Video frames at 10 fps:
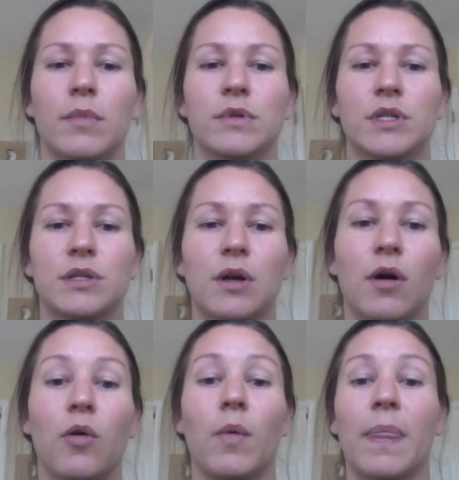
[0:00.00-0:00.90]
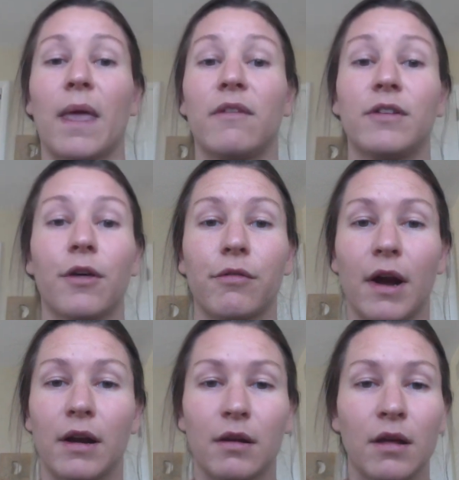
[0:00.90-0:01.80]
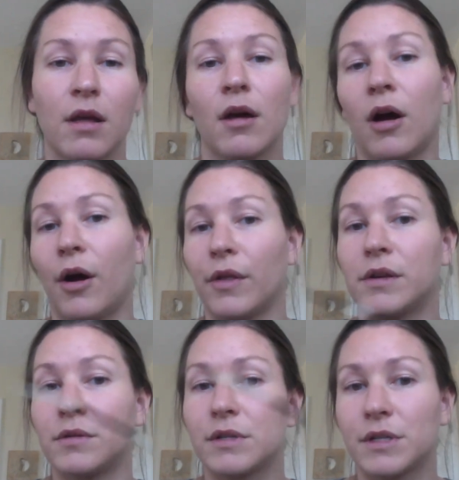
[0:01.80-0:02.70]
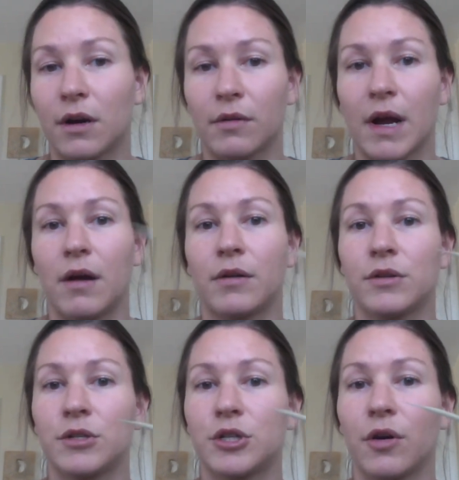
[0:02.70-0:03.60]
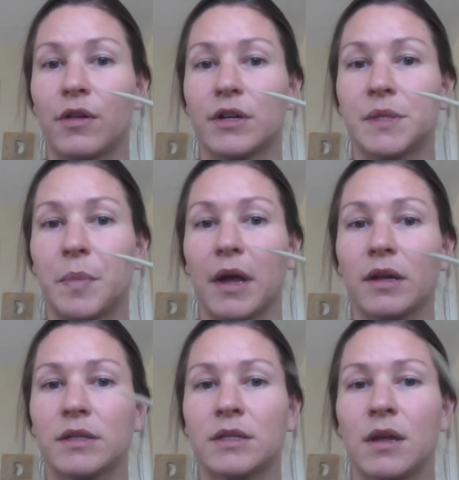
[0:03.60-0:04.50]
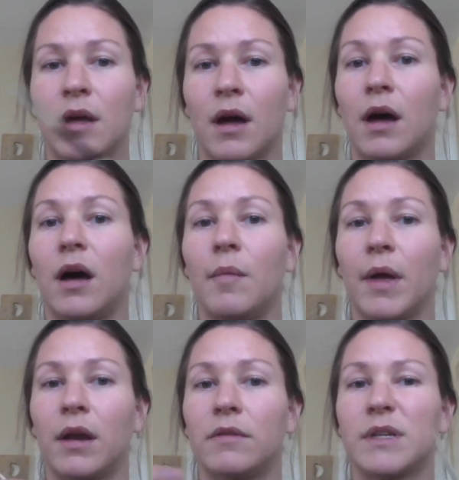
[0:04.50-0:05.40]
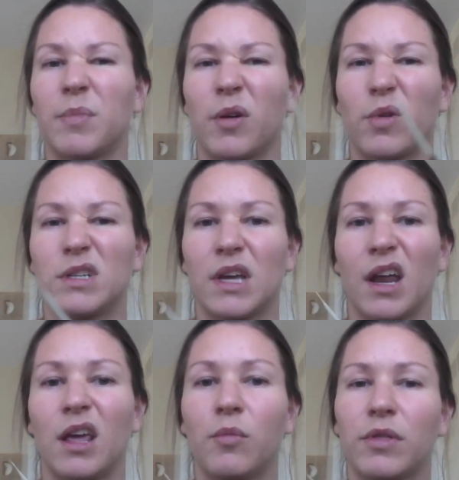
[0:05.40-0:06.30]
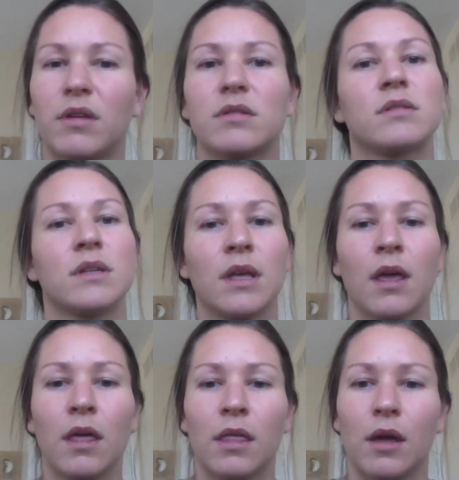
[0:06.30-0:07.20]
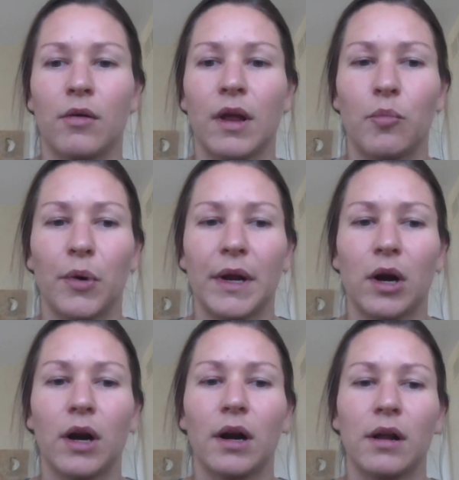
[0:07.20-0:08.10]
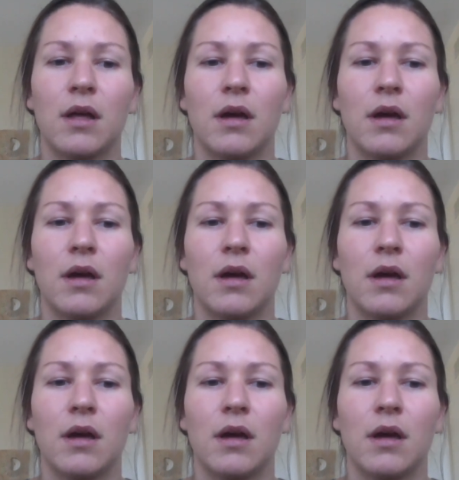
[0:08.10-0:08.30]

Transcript: So when they feel threatened, all they do is turn around, show their spikes, and if something were to get hit with this, they would get pretty hurt.